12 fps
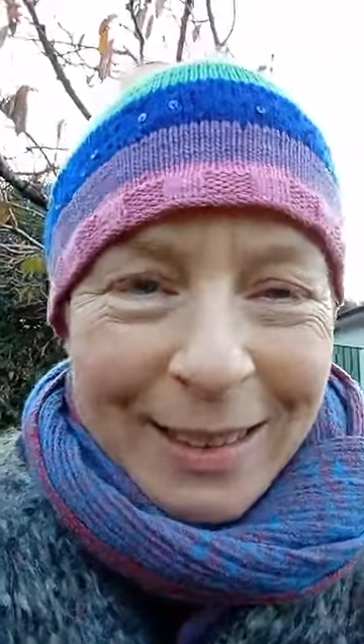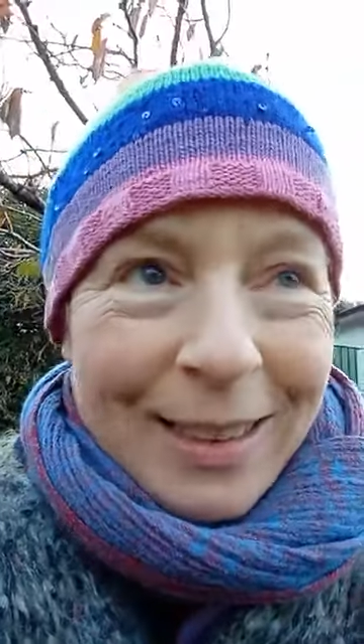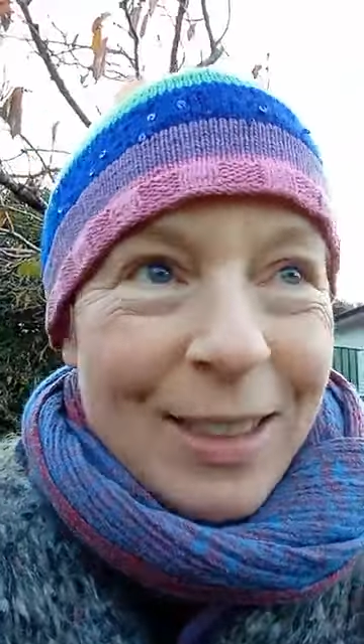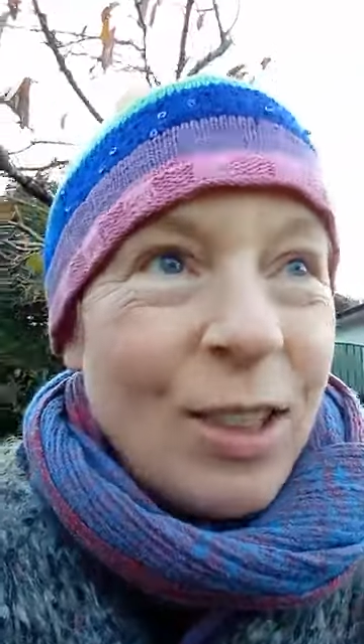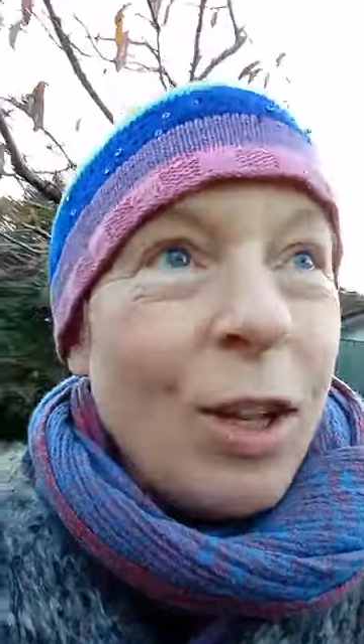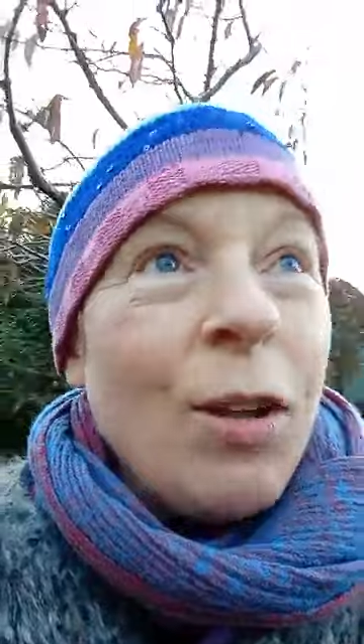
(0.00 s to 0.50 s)

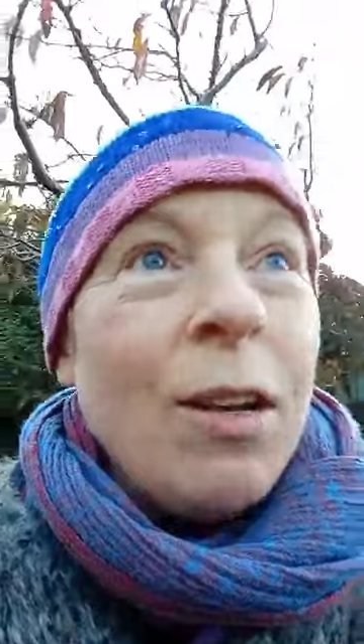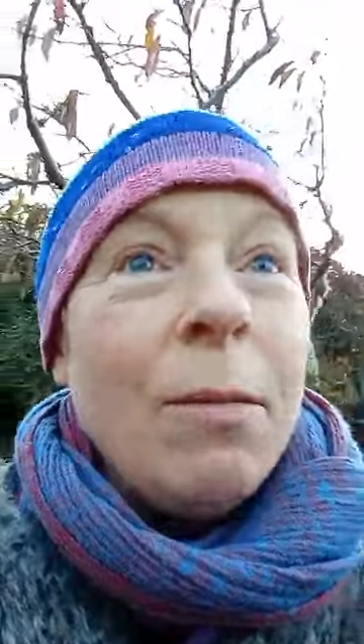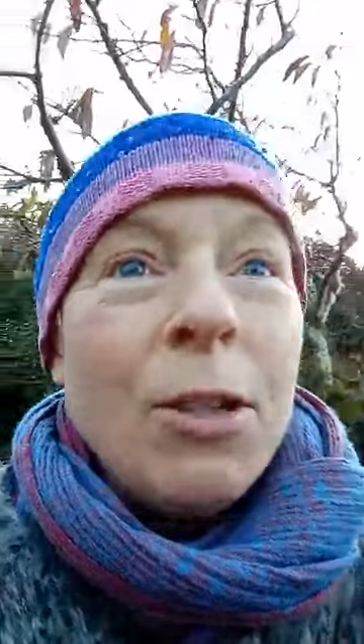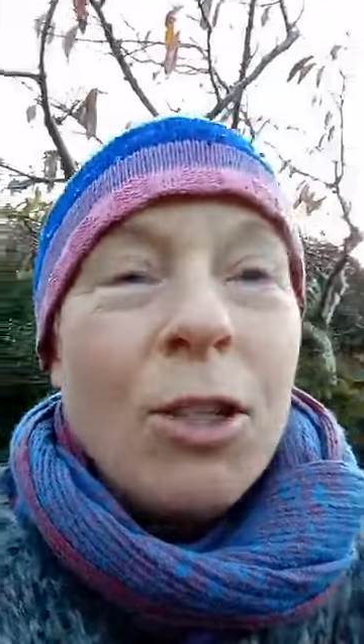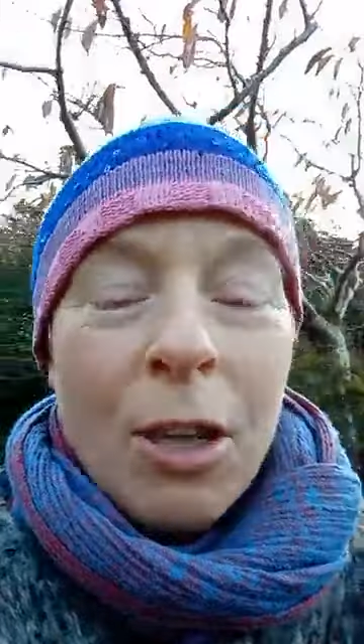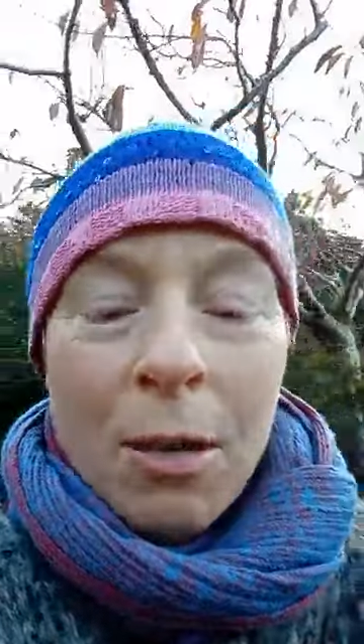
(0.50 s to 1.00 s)
So let
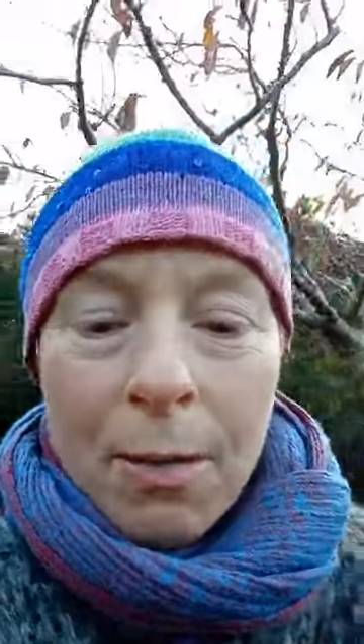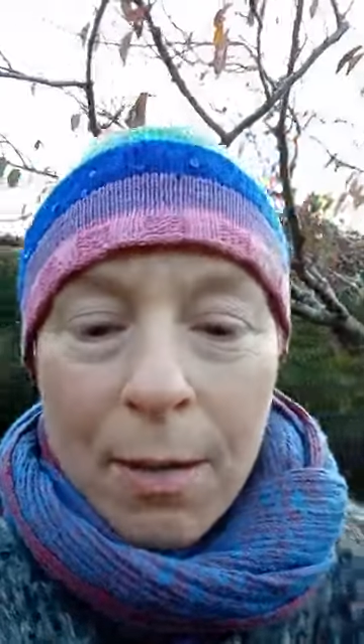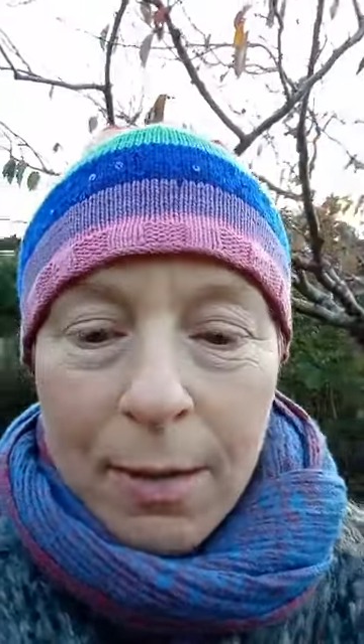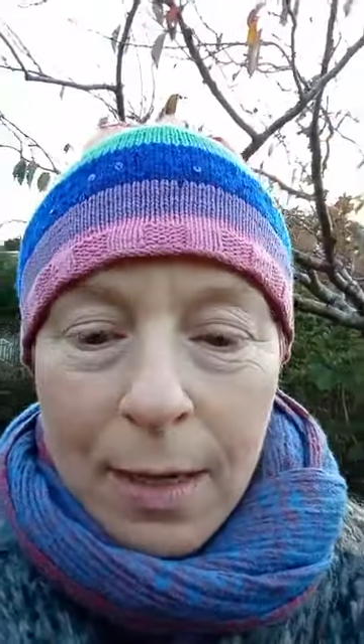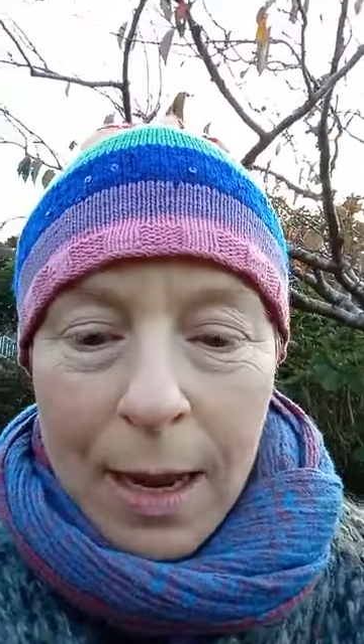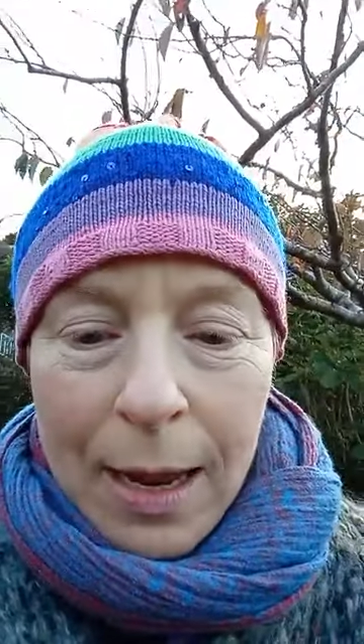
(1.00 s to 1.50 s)
me show you the
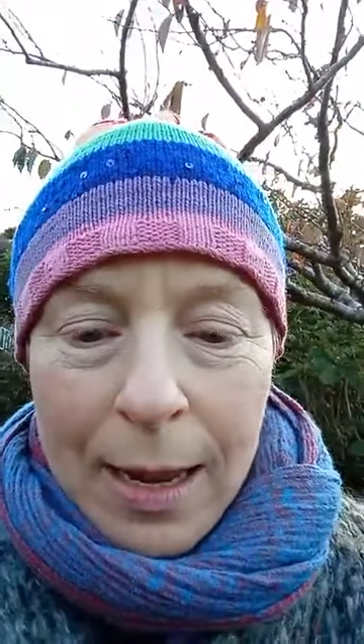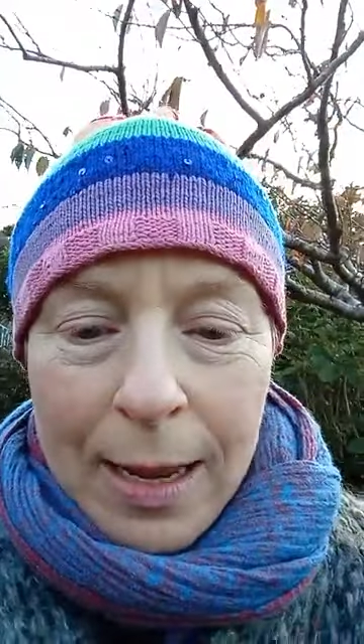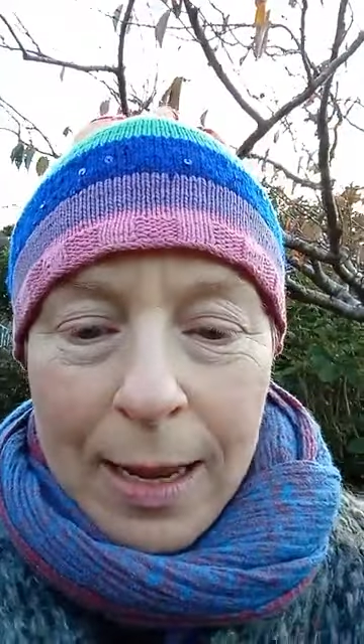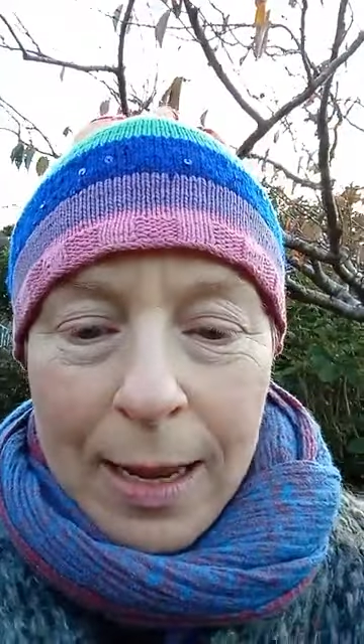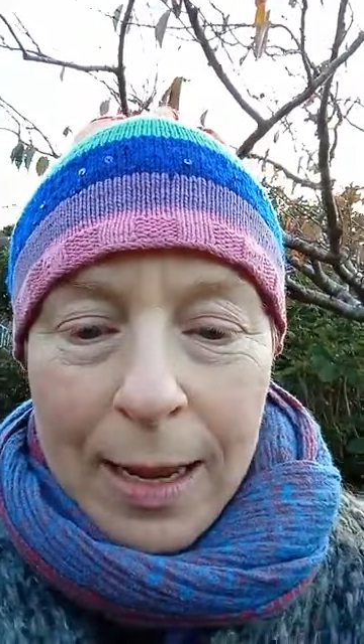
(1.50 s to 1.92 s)
day.